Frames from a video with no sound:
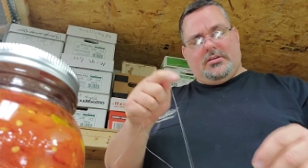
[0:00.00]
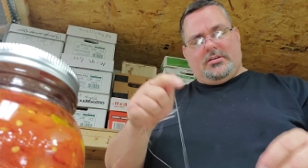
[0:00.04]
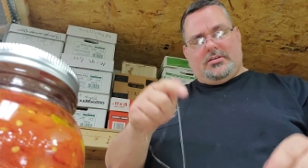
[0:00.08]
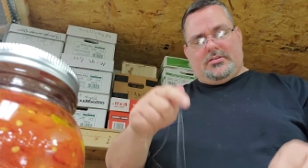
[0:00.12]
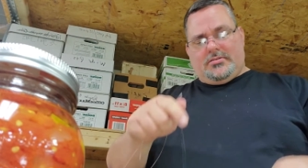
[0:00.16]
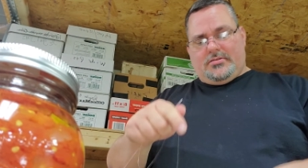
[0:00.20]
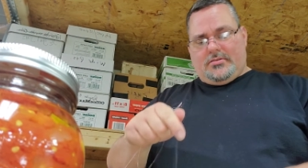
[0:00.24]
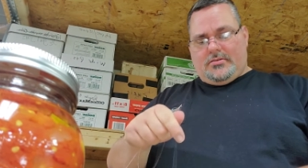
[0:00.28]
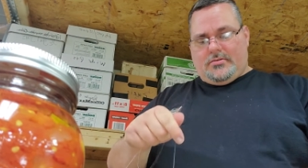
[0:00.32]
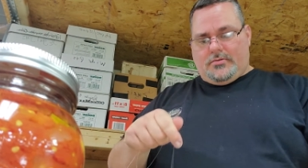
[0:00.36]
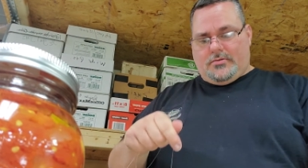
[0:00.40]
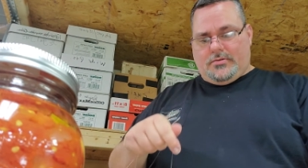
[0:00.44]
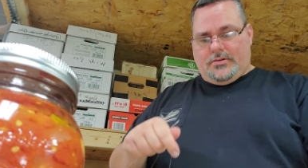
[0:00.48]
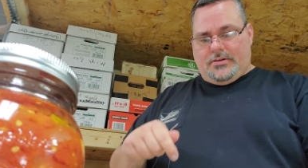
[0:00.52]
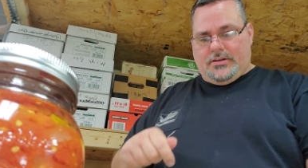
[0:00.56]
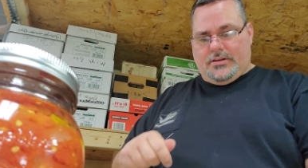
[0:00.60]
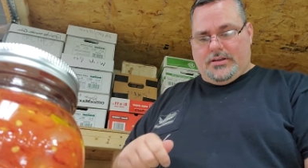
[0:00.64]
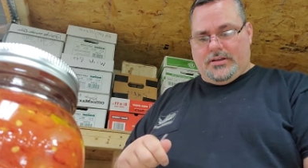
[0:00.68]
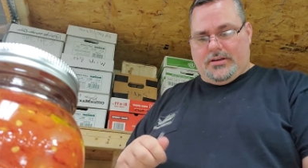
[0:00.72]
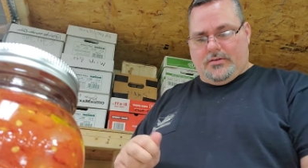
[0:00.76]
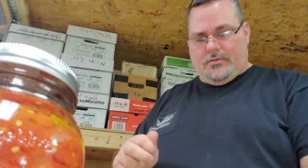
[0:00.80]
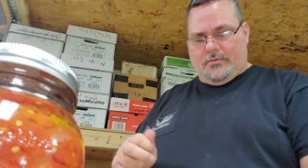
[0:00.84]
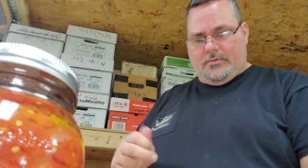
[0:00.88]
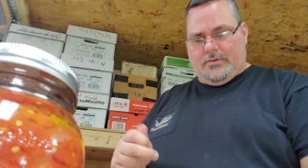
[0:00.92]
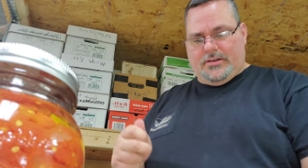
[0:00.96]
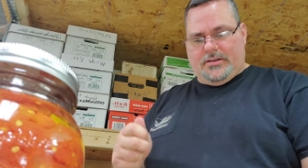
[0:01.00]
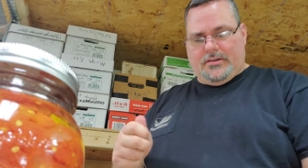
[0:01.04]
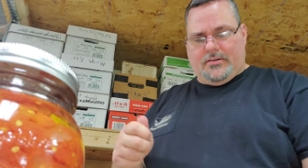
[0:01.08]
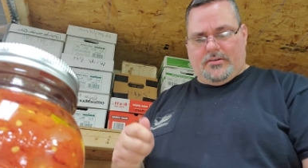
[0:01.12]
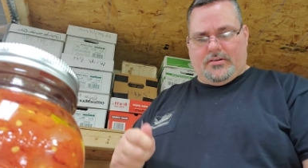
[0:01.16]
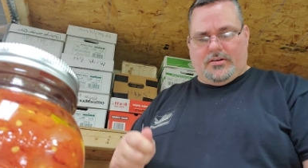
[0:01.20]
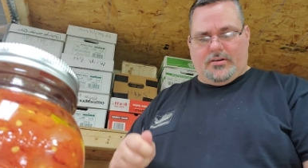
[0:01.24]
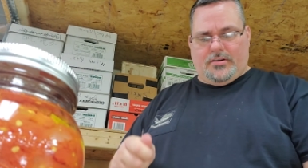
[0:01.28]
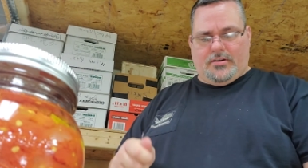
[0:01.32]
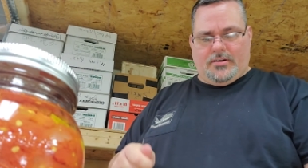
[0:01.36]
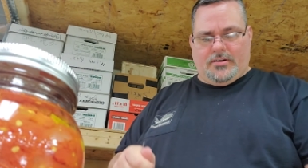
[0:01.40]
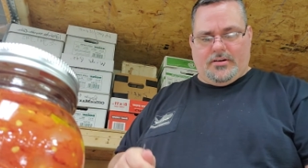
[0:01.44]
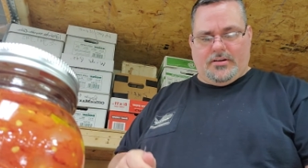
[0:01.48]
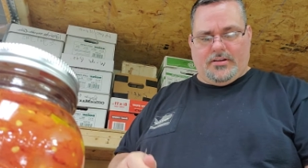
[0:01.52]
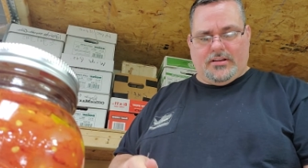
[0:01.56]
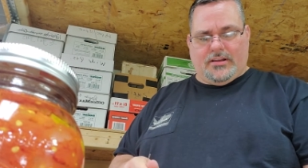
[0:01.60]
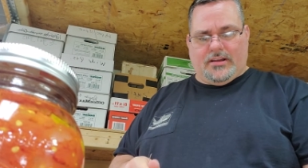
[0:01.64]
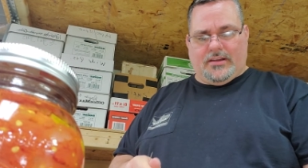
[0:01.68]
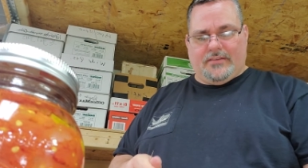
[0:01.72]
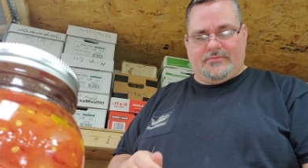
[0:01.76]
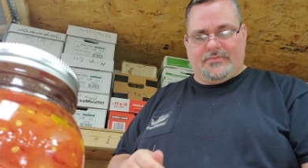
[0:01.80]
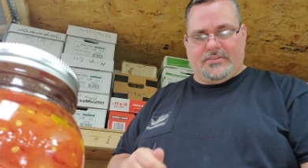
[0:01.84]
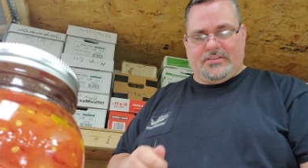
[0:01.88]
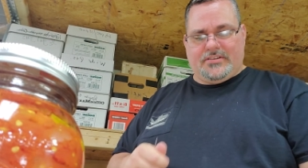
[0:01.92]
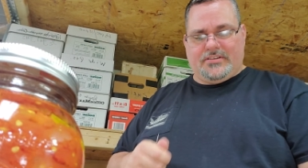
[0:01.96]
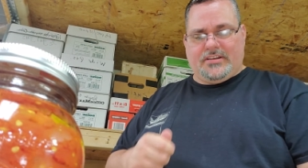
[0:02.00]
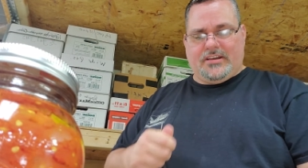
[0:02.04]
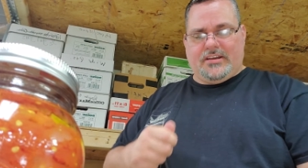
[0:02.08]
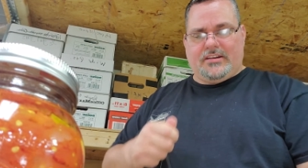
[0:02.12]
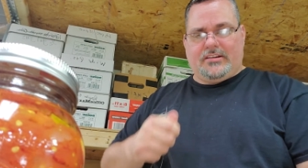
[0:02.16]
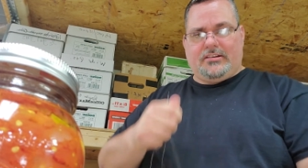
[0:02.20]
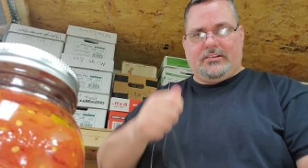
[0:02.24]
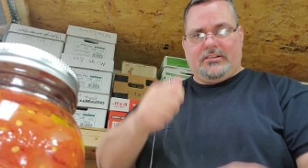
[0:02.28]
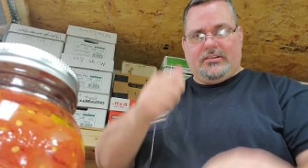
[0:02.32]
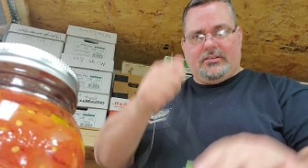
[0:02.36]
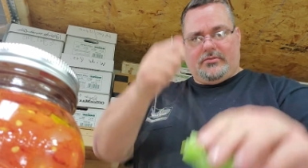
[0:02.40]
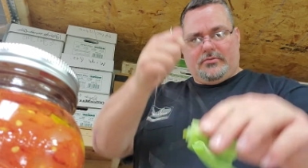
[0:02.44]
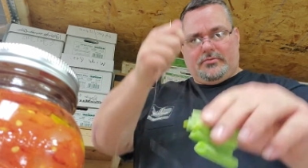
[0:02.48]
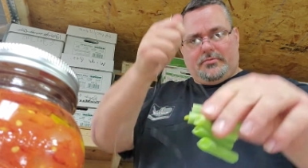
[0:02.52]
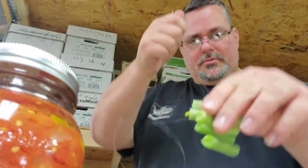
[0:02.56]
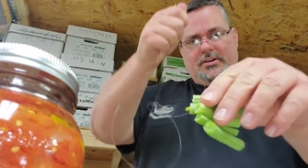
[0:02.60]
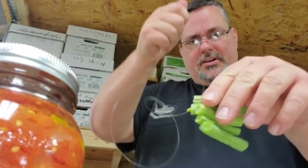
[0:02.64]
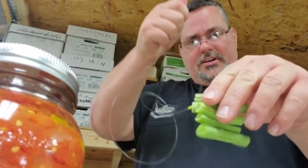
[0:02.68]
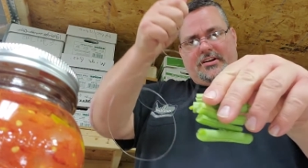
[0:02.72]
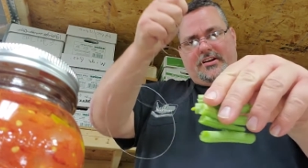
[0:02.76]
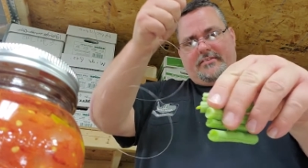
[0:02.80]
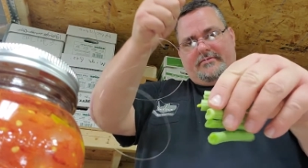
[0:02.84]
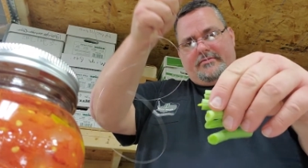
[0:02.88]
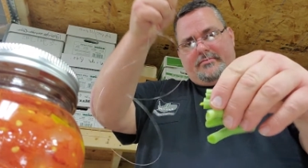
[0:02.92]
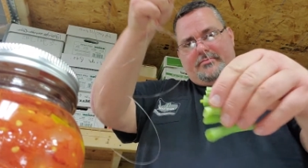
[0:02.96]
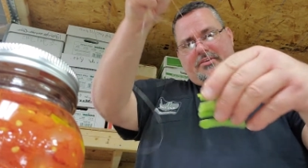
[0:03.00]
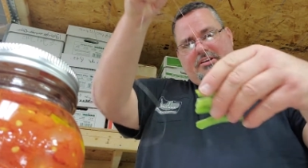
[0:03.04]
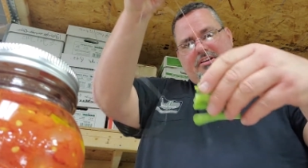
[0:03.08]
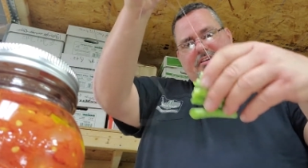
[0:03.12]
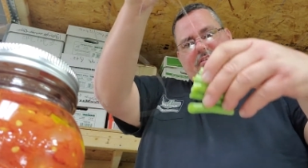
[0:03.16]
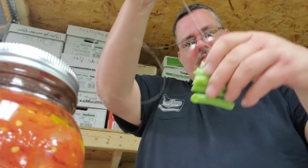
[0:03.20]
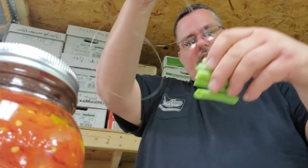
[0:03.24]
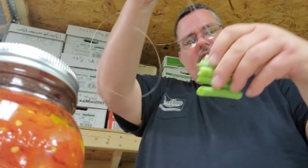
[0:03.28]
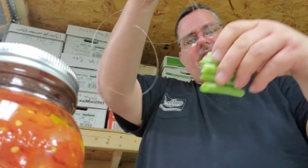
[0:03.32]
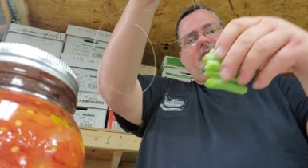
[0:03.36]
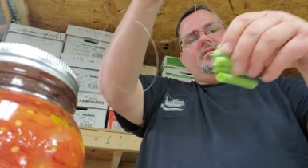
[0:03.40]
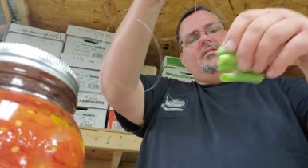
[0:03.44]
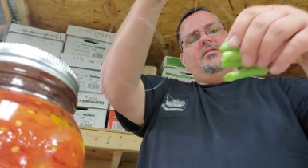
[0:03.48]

So here we are. I've just got a little run of them here.